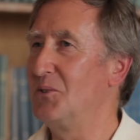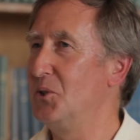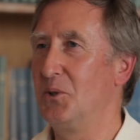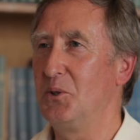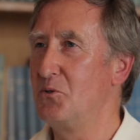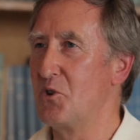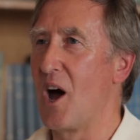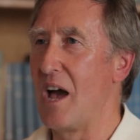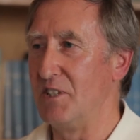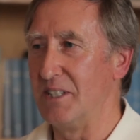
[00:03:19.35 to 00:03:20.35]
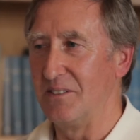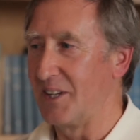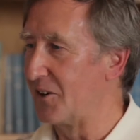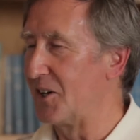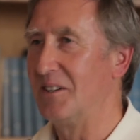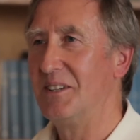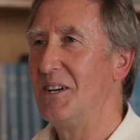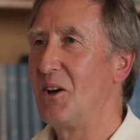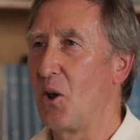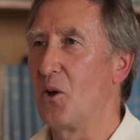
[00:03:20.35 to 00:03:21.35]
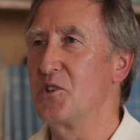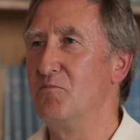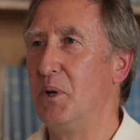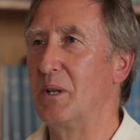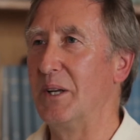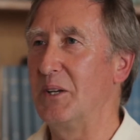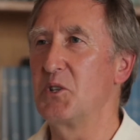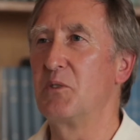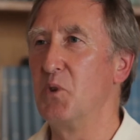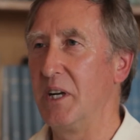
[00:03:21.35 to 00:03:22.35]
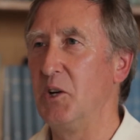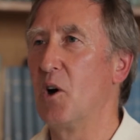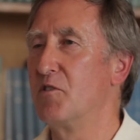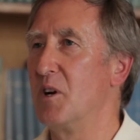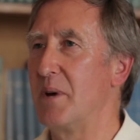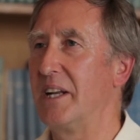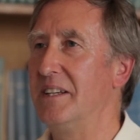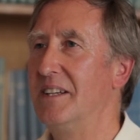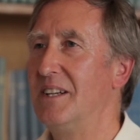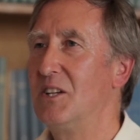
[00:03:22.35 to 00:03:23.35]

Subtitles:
You drive in, there are lots of buildings and really not very many